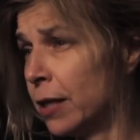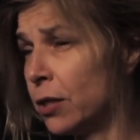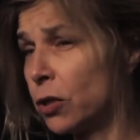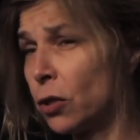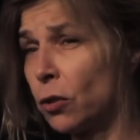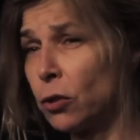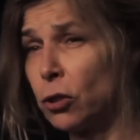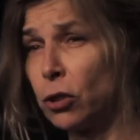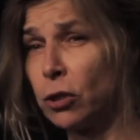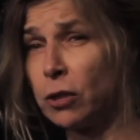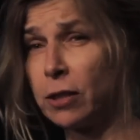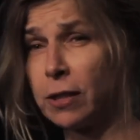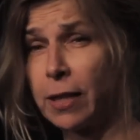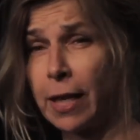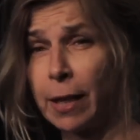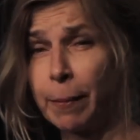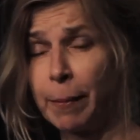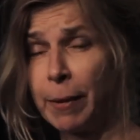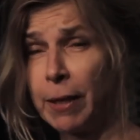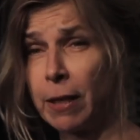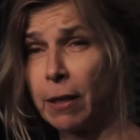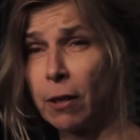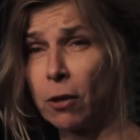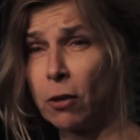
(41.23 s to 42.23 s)
So she used to
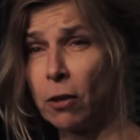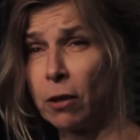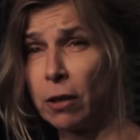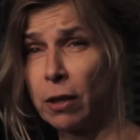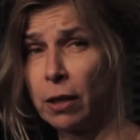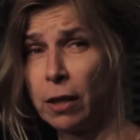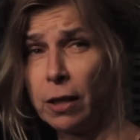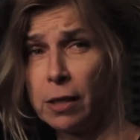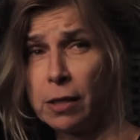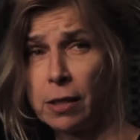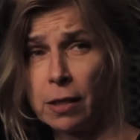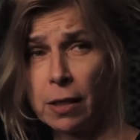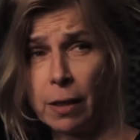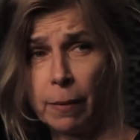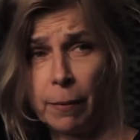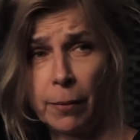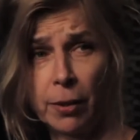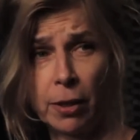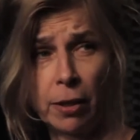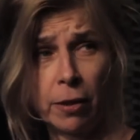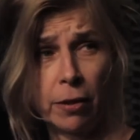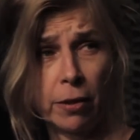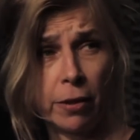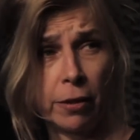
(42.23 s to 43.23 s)
take me to the Carnegie
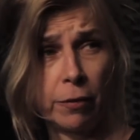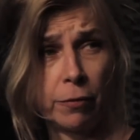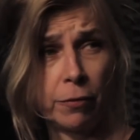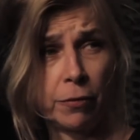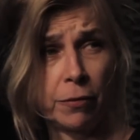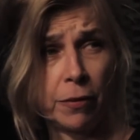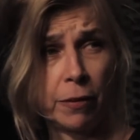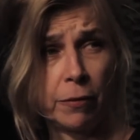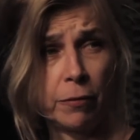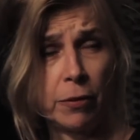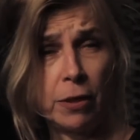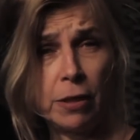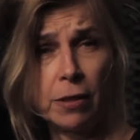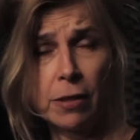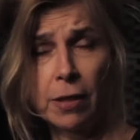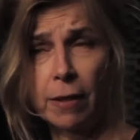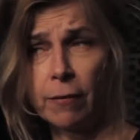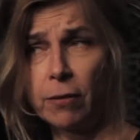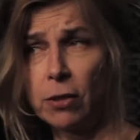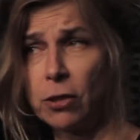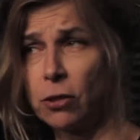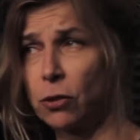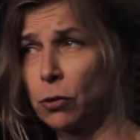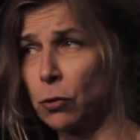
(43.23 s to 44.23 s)
Cinema on
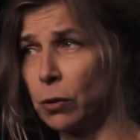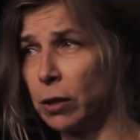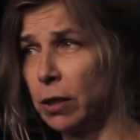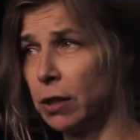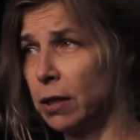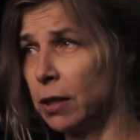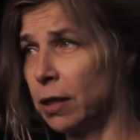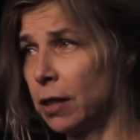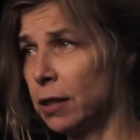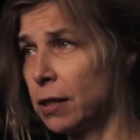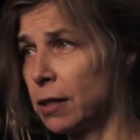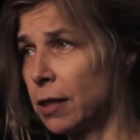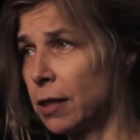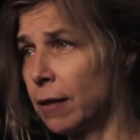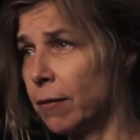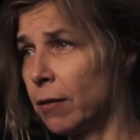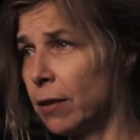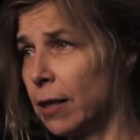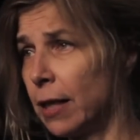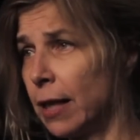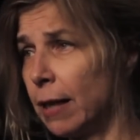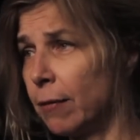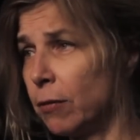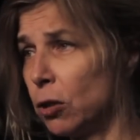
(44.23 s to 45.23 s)
57th Street and
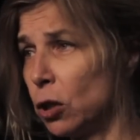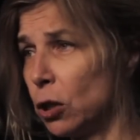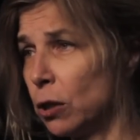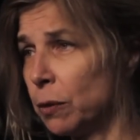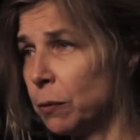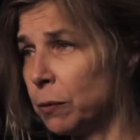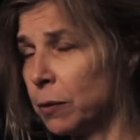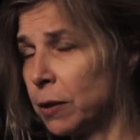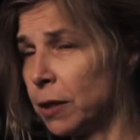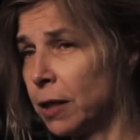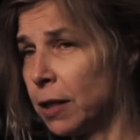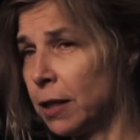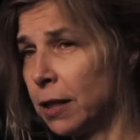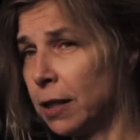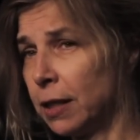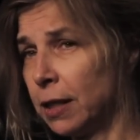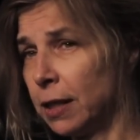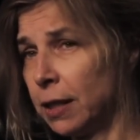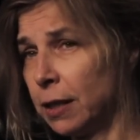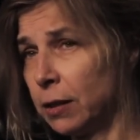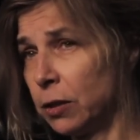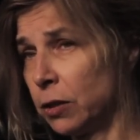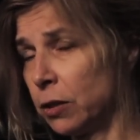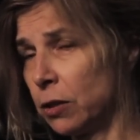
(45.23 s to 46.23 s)
7th Avenue,
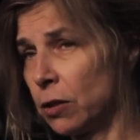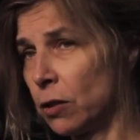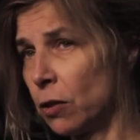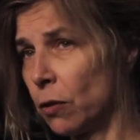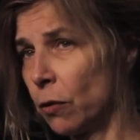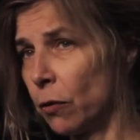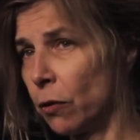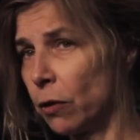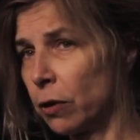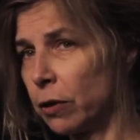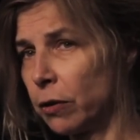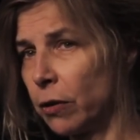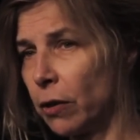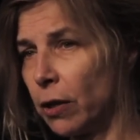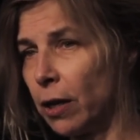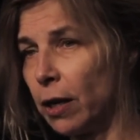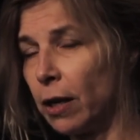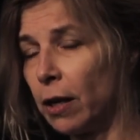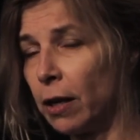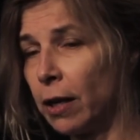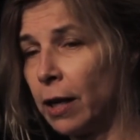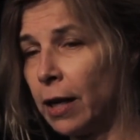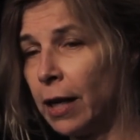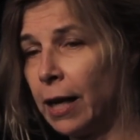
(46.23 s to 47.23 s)
which is no longer
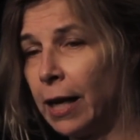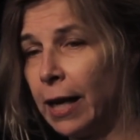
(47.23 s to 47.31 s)
there.